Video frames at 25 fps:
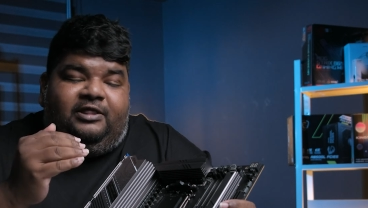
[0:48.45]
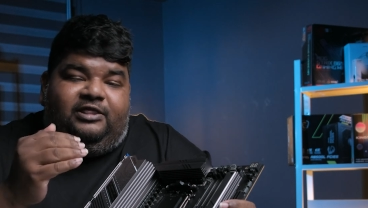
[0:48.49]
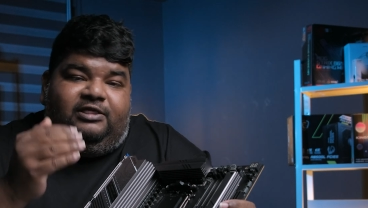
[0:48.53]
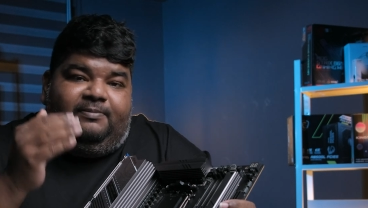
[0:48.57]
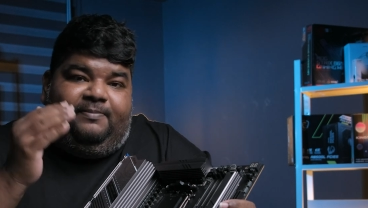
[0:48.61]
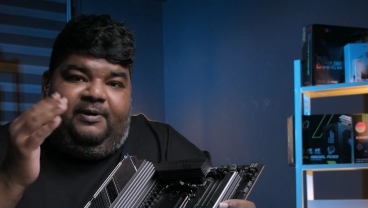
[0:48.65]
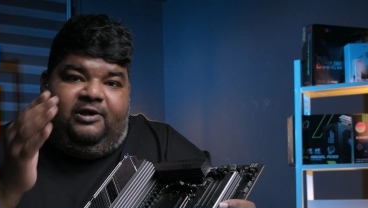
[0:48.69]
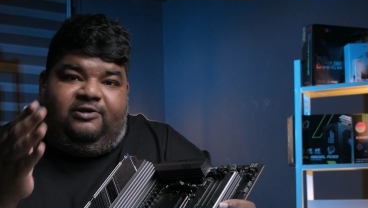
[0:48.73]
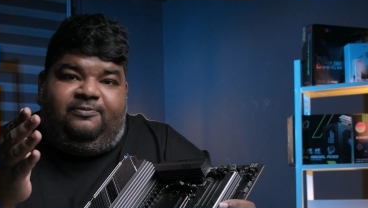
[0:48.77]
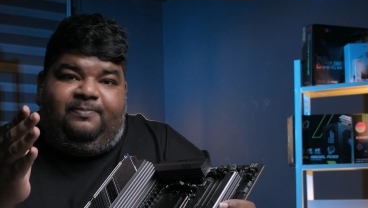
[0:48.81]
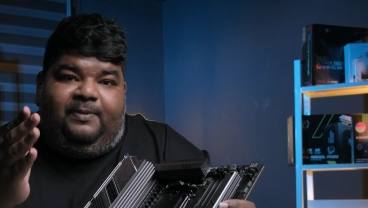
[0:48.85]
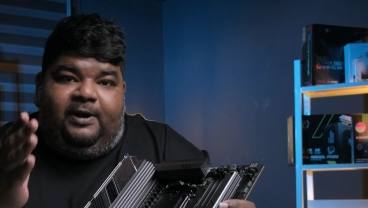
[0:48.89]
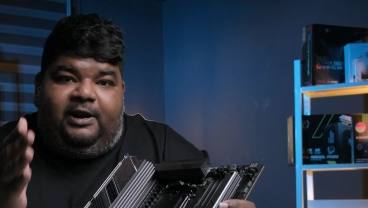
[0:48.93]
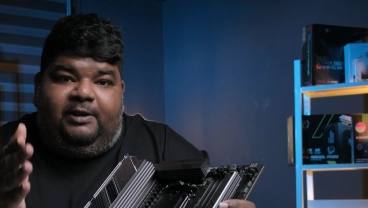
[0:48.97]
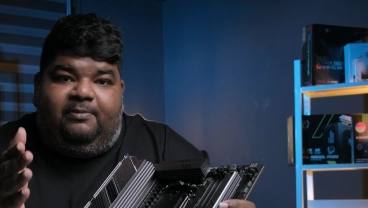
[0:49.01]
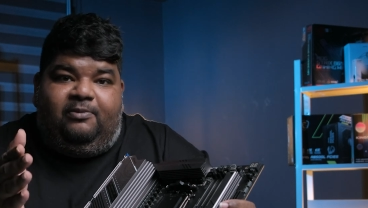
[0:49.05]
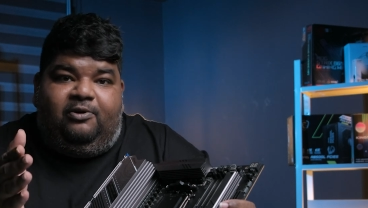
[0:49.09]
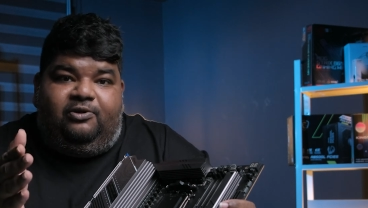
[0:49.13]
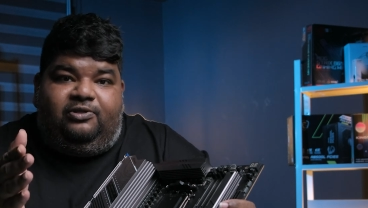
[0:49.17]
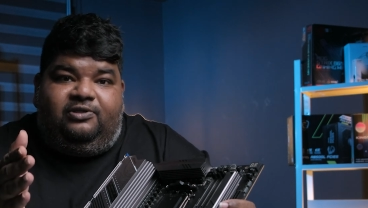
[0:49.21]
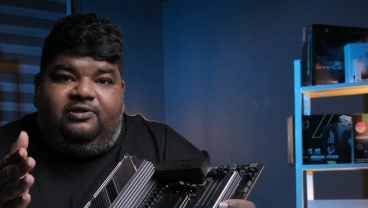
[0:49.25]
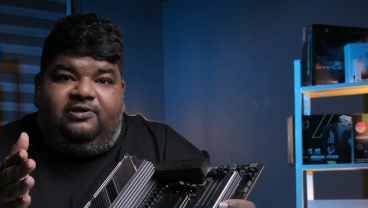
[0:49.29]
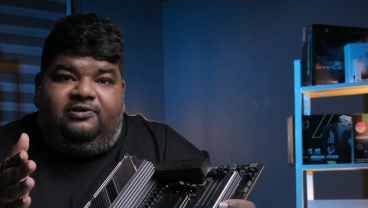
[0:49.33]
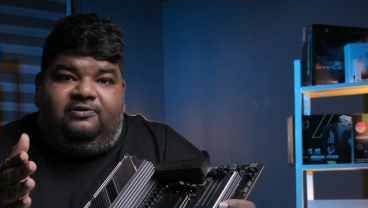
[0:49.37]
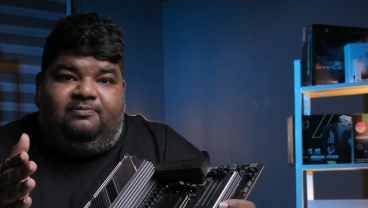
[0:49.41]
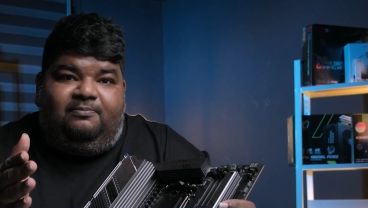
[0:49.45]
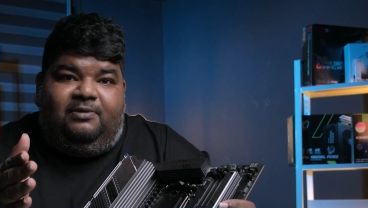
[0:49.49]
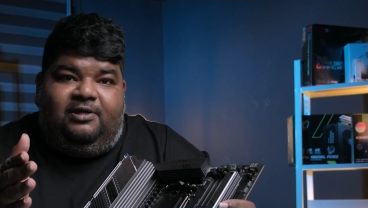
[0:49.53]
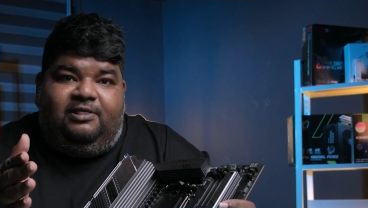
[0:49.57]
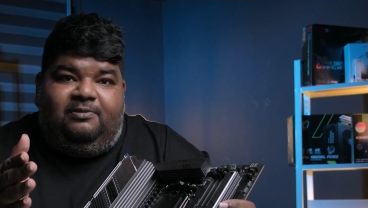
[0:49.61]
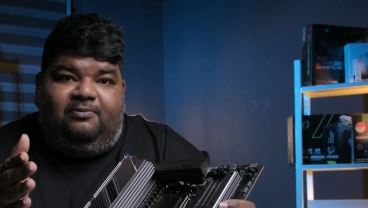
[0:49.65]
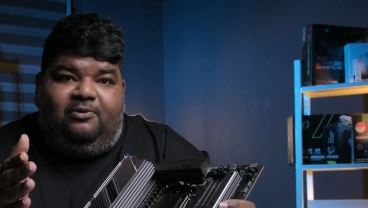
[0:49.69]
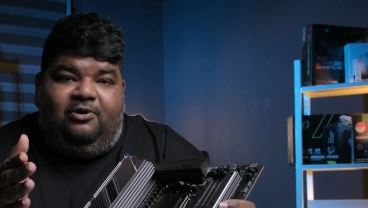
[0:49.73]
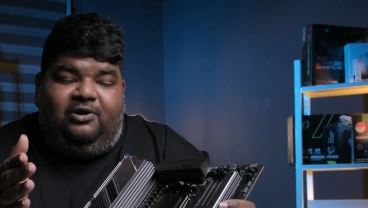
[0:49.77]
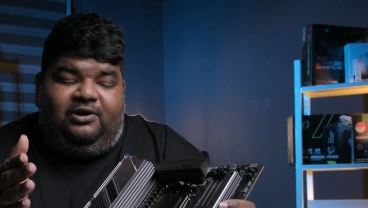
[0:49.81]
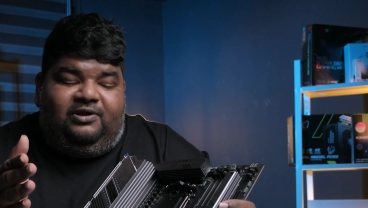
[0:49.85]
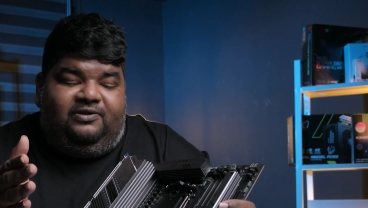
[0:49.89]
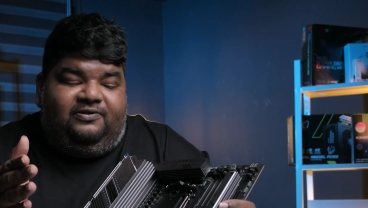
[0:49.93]
The best part about this
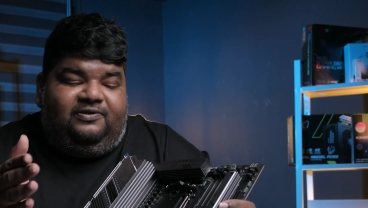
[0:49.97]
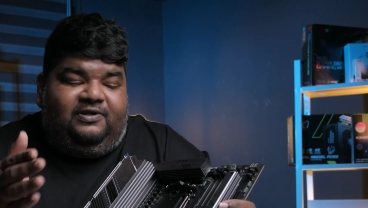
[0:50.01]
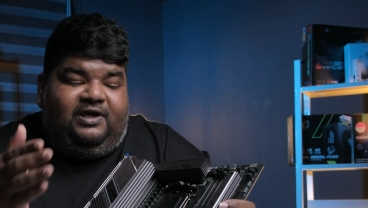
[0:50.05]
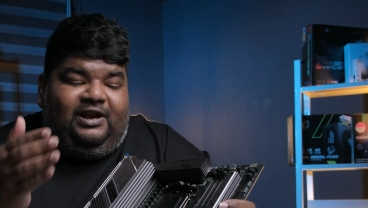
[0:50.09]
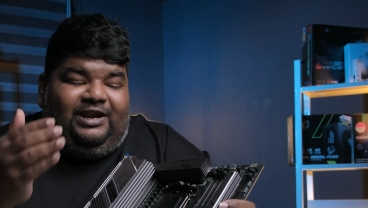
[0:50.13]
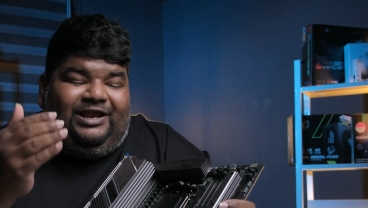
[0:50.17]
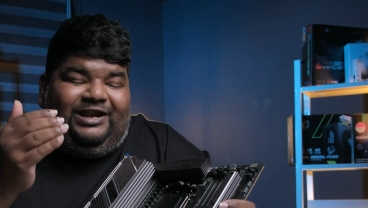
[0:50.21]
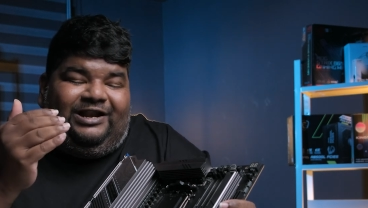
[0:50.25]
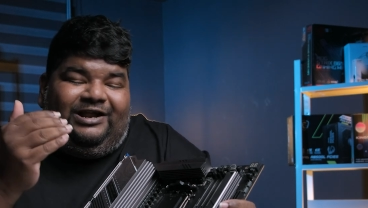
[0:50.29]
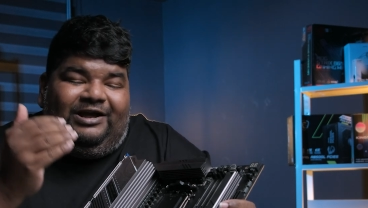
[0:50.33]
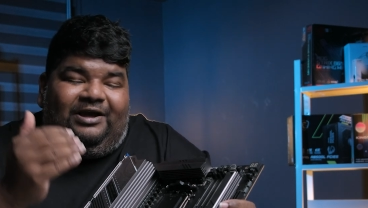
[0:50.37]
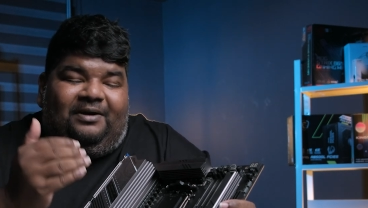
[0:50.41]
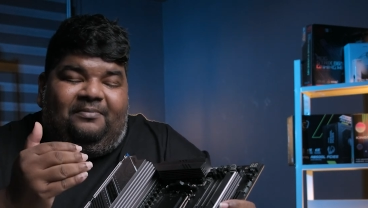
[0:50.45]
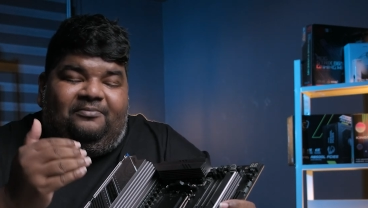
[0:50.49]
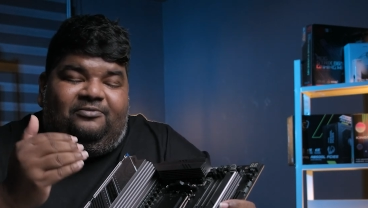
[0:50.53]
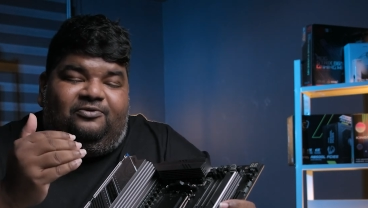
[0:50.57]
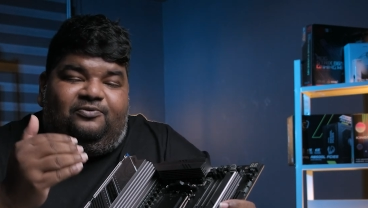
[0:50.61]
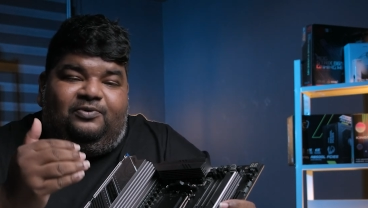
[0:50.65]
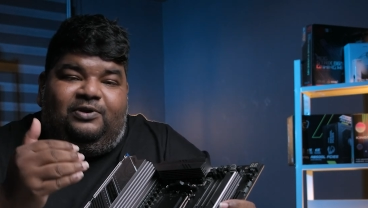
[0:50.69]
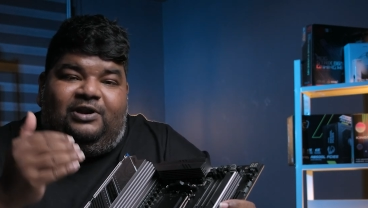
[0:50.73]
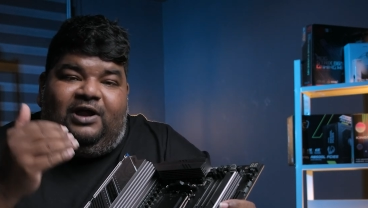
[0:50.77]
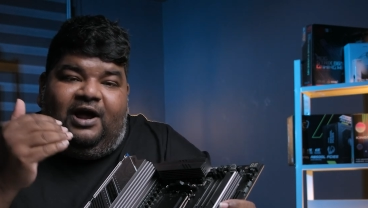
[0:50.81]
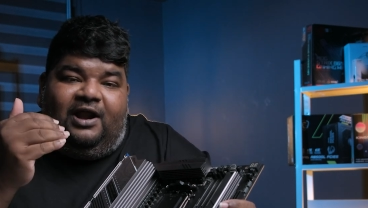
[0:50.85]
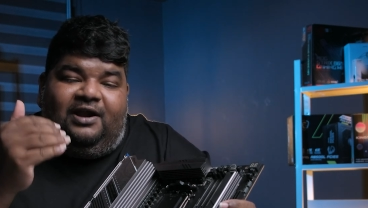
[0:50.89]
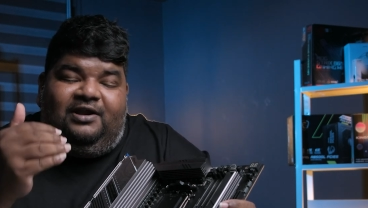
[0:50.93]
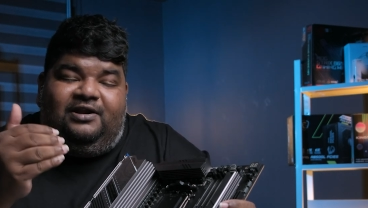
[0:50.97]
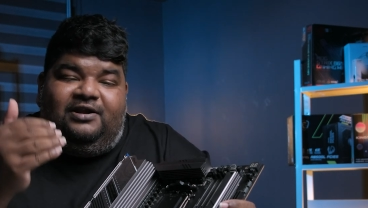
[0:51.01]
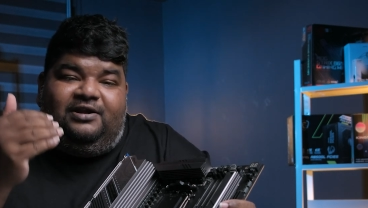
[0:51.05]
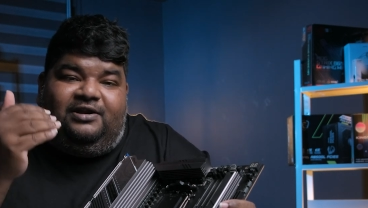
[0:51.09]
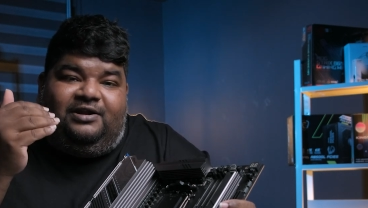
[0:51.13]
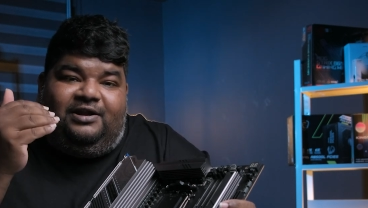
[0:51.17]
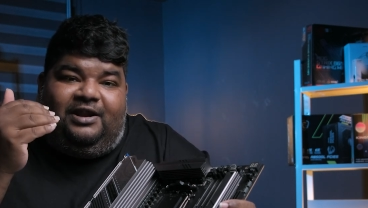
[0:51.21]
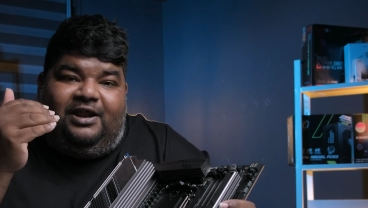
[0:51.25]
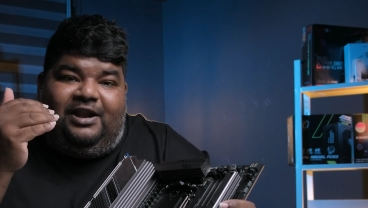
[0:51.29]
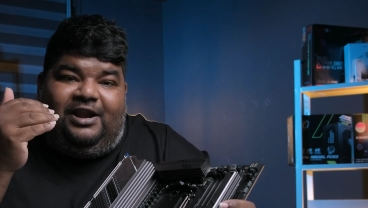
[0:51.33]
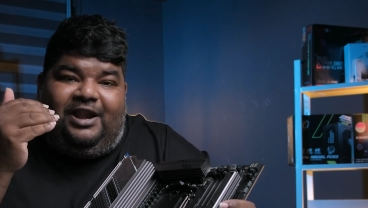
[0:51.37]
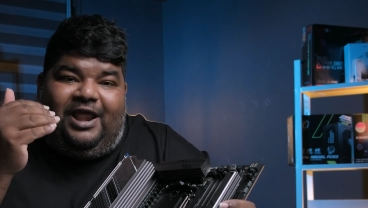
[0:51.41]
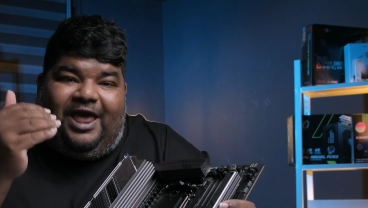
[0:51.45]
motherboard is that it comes with
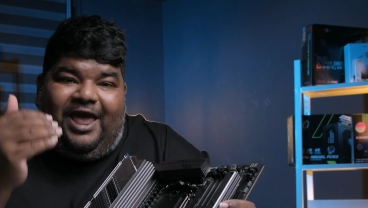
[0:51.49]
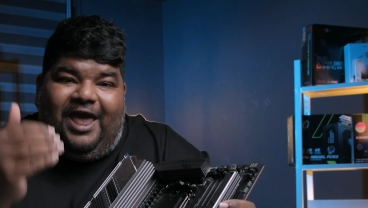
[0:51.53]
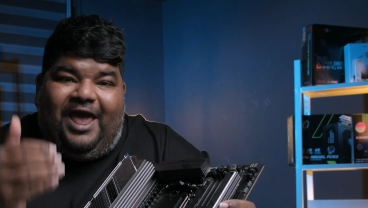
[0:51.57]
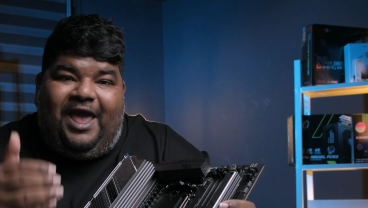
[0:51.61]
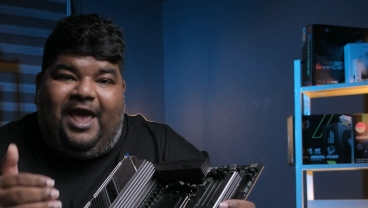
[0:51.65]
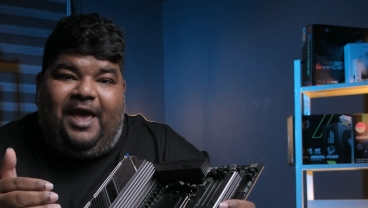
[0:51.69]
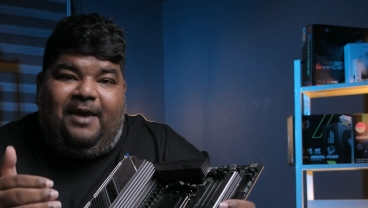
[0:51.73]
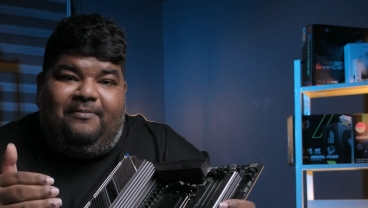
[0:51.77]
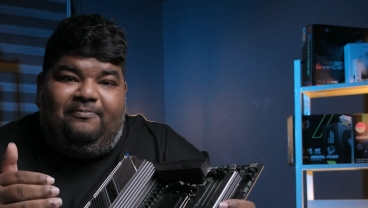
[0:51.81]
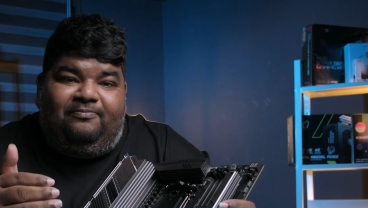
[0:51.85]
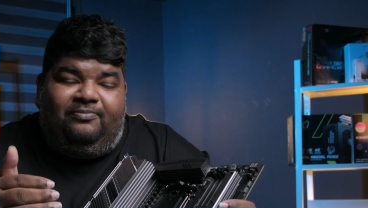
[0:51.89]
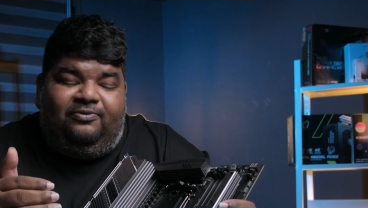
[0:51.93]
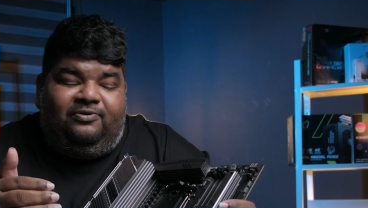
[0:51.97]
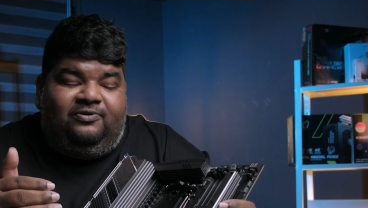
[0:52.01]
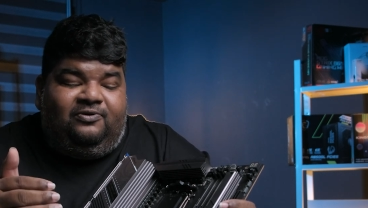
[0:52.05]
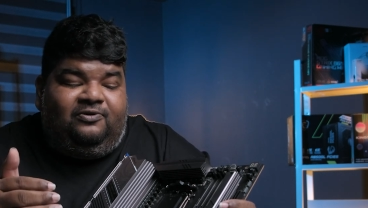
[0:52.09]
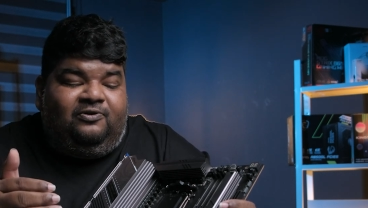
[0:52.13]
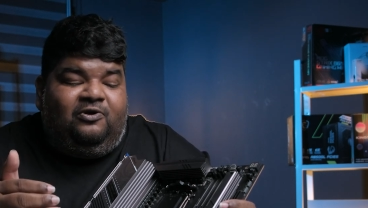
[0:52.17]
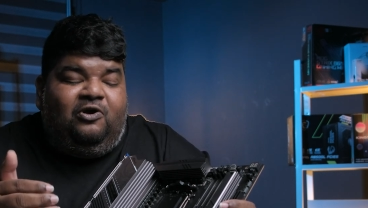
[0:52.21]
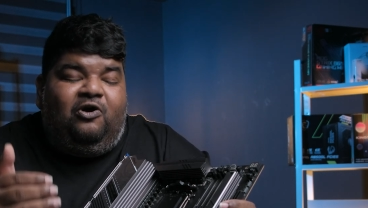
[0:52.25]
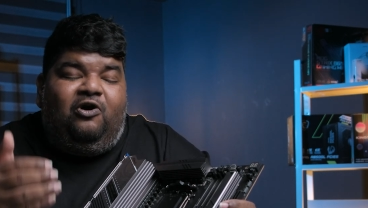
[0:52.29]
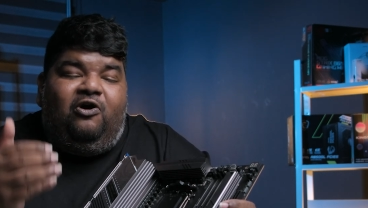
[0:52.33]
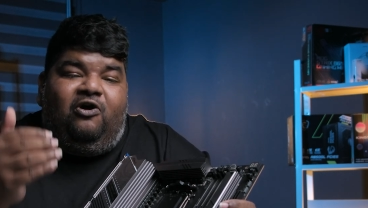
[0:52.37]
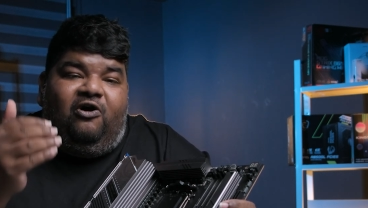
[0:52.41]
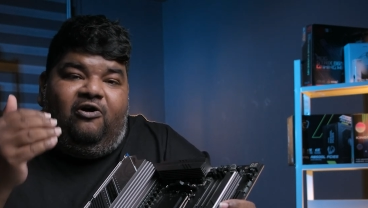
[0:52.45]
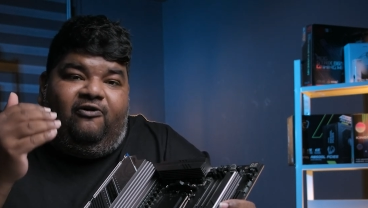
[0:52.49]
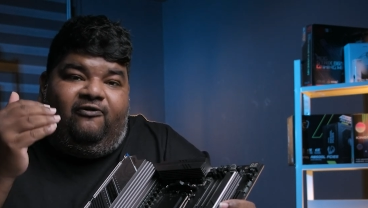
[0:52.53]
110 amps